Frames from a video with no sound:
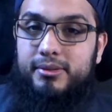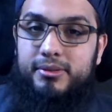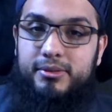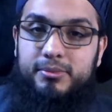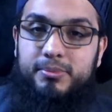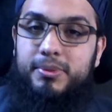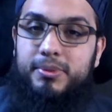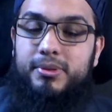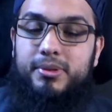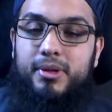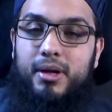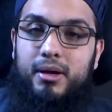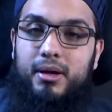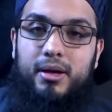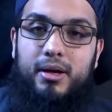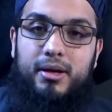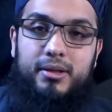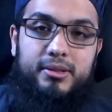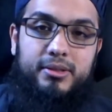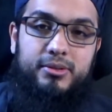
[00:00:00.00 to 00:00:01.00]
It's been a
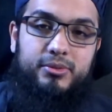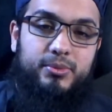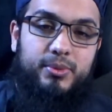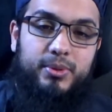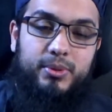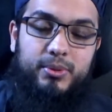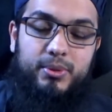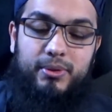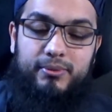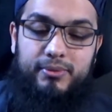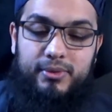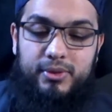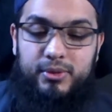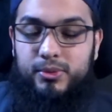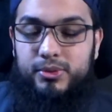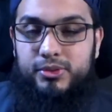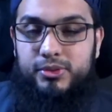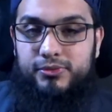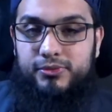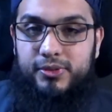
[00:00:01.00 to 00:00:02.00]
hard day's work, whatever. You
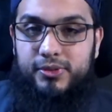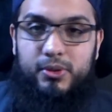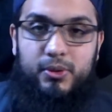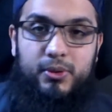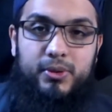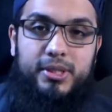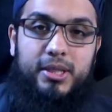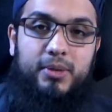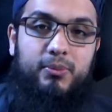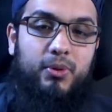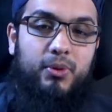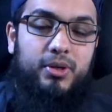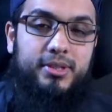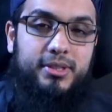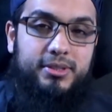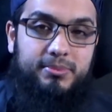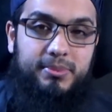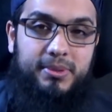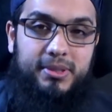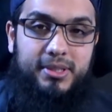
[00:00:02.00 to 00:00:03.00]
wash your feet. All that water
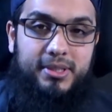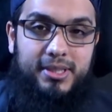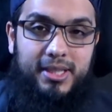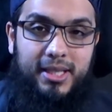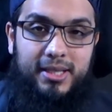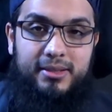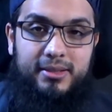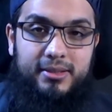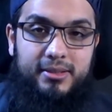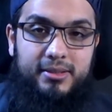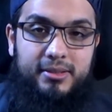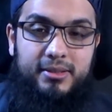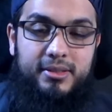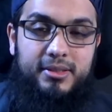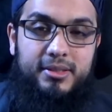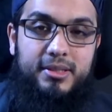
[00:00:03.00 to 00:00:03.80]
that's been collected,